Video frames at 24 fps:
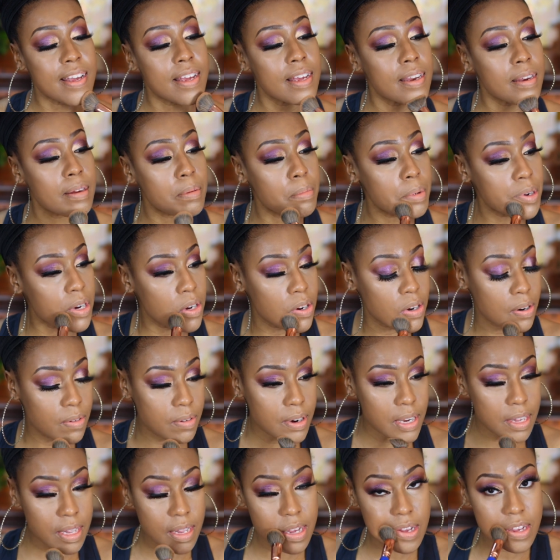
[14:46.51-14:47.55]
And I'm gonna go
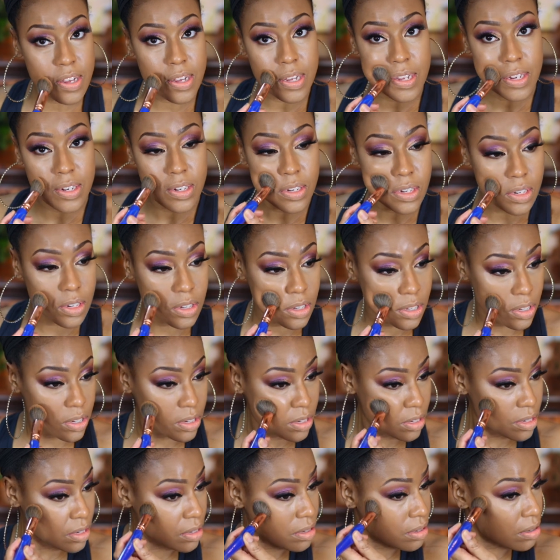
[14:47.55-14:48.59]
around the
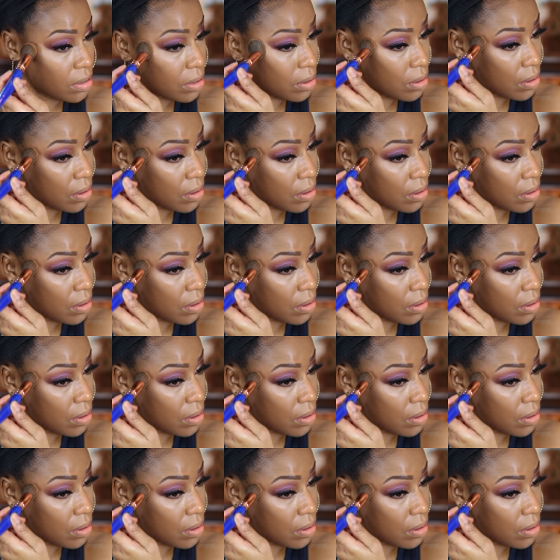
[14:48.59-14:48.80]
edges.